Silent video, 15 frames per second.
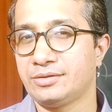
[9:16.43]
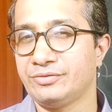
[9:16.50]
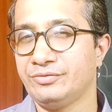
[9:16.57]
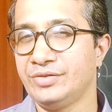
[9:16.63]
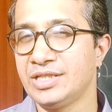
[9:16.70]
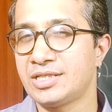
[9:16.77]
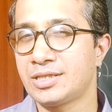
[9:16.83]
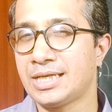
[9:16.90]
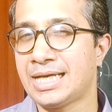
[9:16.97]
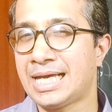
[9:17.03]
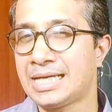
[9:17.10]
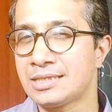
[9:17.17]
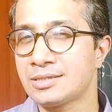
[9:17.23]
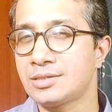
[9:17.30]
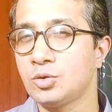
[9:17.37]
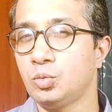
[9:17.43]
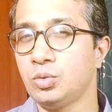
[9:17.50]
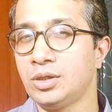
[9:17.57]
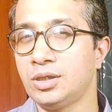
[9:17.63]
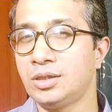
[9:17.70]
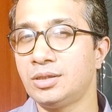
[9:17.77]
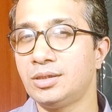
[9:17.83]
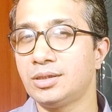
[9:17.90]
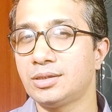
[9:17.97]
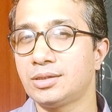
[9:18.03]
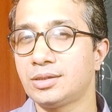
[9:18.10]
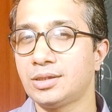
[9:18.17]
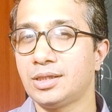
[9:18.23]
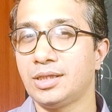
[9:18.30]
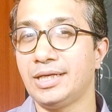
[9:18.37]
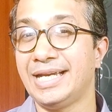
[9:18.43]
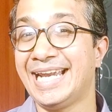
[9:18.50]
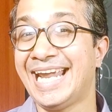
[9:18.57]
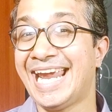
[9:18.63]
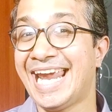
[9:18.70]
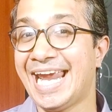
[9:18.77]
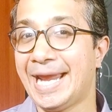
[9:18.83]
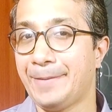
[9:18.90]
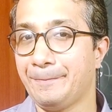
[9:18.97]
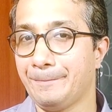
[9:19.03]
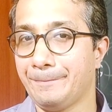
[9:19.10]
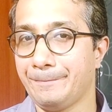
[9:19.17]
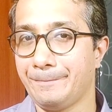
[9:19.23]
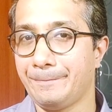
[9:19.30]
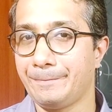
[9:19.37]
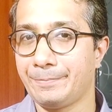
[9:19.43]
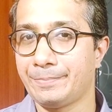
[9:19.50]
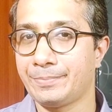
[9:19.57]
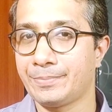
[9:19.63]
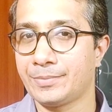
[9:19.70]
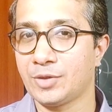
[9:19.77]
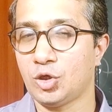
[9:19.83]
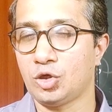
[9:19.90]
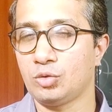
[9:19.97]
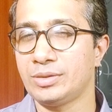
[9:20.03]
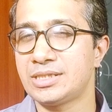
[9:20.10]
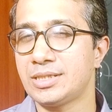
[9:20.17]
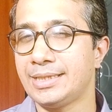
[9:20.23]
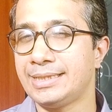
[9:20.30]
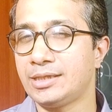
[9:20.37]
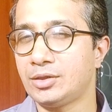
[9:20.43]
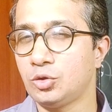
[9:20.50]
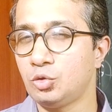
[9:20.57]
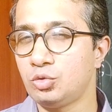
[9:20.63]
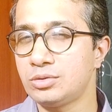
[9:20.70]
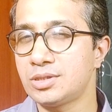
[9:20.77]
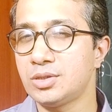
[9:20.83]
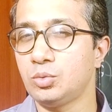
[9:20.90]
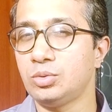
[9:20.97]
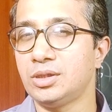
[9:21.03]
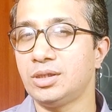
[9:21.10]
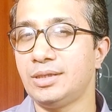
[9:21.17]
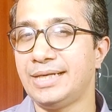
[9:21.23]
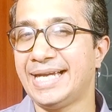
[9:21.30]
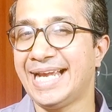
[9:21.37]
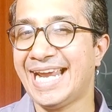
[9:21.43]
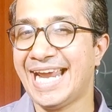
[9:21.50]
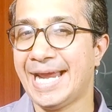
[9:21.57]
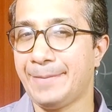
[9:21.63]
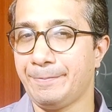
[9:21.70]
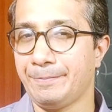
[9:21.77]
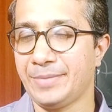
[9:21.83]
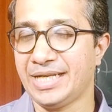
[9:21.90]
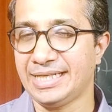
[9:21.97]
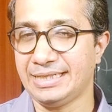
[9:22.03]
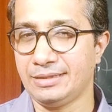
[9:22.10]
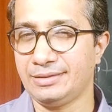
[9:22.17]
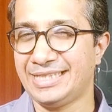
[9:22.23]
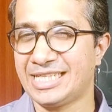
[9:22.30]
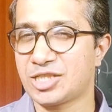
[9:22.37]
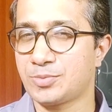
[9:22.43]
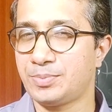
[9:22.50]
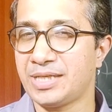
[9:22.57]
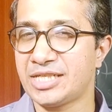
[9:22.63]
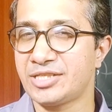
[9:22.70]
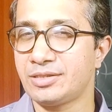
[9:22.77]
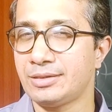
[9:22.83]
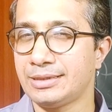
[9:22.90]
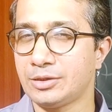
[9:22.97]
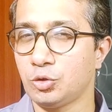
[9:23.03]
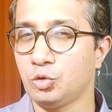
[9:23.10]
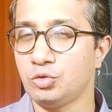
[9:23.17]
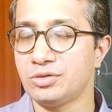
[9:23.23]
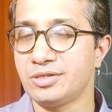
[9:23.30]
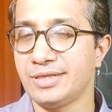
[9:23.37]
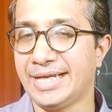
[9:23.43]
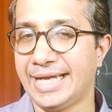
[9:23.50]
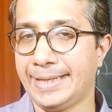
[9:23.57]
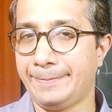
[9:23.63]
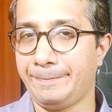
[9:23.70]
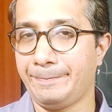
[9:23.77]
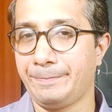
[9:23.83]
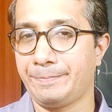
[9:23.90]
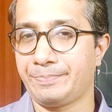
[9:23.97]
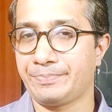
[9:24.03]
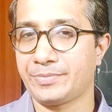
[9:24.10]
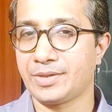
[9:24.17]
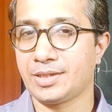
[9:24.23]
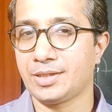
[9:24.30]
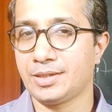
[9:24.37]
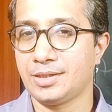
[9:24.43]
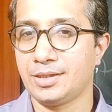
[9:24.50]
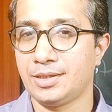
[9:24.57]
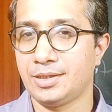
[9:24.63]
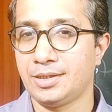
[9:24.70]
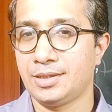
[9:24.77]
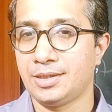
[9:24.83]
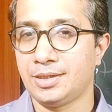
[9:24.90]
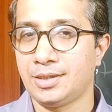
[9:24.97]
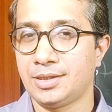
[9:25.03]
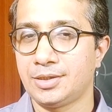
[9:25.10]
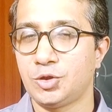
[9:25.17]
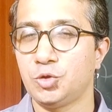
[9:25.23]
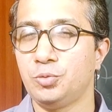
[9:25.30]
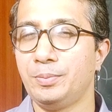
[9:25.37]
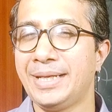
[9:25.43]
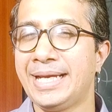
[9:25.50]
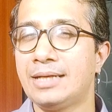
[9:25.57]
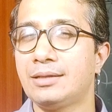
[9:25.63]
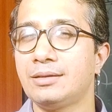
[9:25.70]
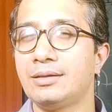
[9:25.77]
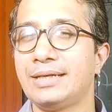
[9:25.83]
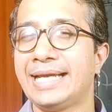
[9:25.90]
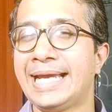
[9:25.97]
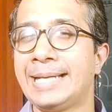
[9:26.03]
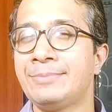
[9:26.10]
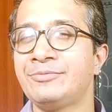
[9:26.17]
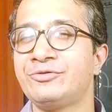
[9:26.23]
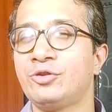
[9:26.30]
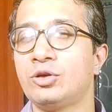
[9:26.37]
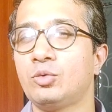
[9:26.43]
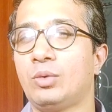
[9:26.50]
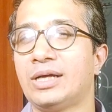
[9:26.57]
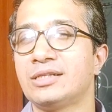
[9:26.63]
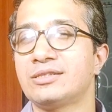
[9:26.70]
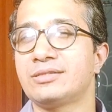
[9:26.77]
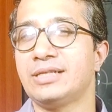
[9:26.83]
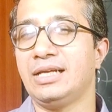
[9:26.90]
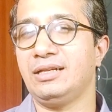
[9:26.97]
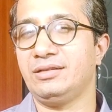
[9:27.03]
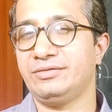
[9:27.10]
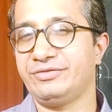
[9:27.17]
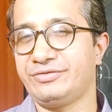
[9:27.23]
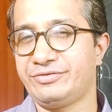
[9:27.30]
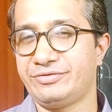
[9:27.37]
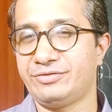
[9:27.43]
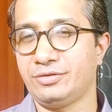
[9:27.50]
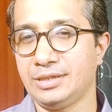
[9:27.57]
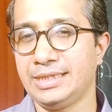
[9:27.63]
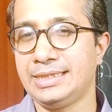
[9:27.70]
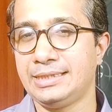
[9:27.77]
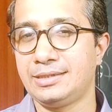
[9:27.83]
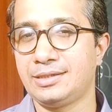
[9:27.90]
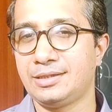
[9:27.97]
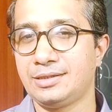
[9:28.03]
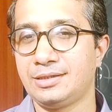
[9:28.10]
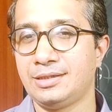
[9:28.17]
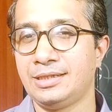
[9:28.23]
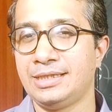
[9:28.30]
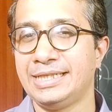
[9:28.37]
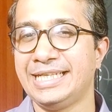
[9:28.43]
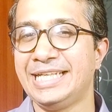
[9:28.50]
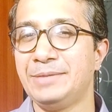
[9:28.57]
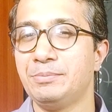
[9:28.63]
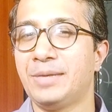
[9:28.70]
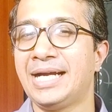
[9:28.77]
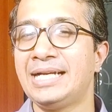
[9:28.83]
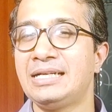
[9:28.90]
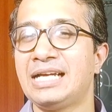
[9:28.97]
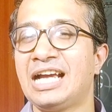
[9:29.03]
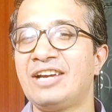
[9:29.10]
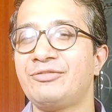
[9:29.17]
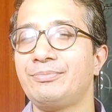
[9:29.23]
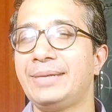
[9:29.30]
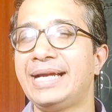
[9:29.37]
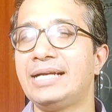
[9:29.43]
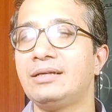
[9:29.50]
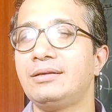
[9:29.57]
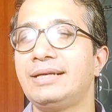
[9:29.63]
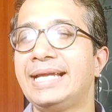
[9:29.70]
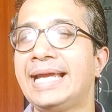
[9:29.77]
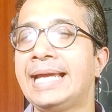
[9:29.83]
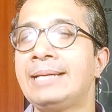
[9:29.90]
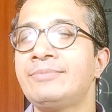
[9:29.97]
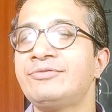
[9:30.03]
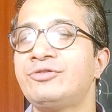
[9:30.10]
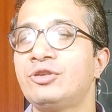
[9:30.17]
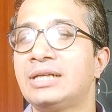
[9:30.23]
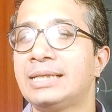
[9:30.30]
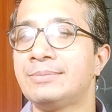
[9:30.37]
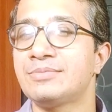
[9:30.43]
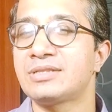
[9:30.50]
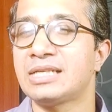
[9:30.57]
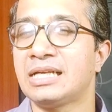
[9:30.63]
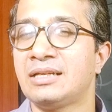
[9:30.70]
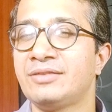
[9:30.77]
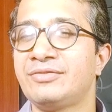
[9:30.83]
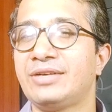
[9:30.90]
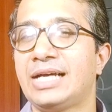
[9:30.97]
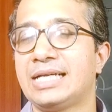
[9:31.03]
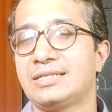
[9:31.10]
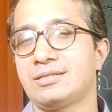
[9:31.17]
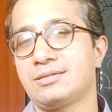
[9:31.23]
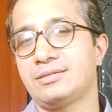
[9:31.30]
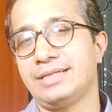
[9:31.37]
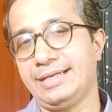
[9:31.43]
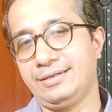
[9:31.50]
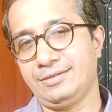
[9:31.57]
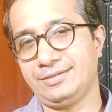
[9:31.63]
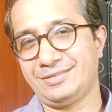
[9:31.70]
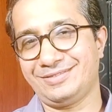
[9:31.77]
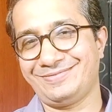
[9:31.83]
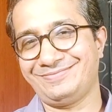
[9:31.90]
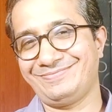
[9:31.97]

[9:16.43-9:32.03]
which has the word name, or which includes the word name in it? The expression includes name. To make a name for oneself, right? He might have made a name for himself as a singer.